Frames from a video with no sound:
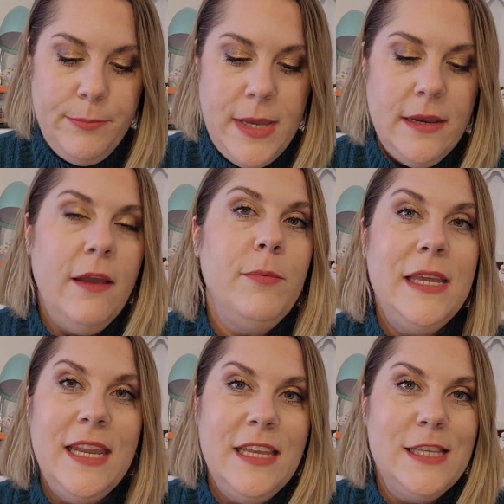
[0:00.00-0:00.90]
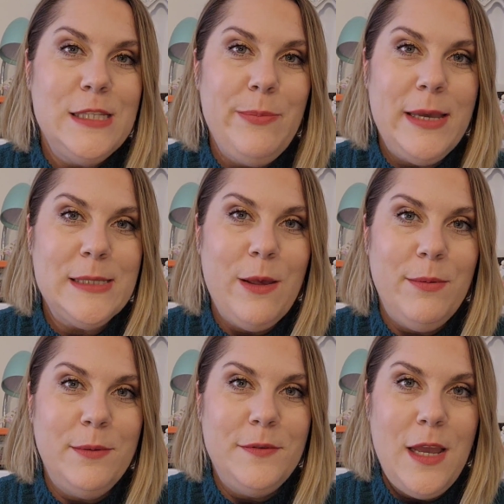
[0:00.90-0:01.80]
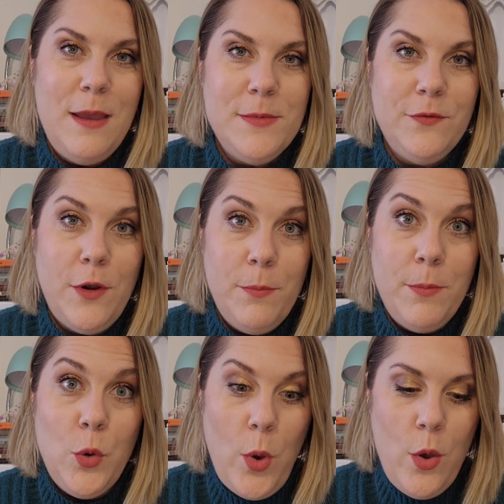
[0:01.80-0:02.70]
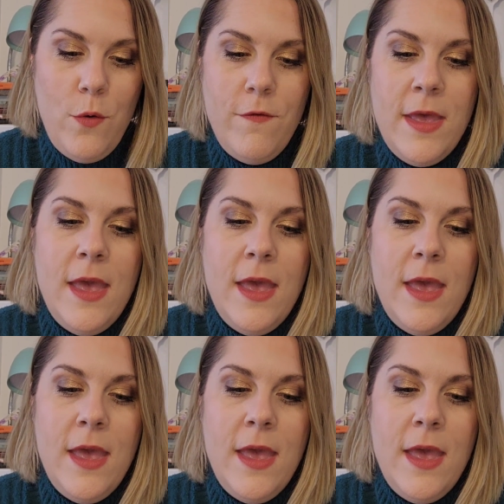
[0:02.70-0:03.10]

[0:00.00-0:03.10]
but I've been getting this the past couple of times from Grove.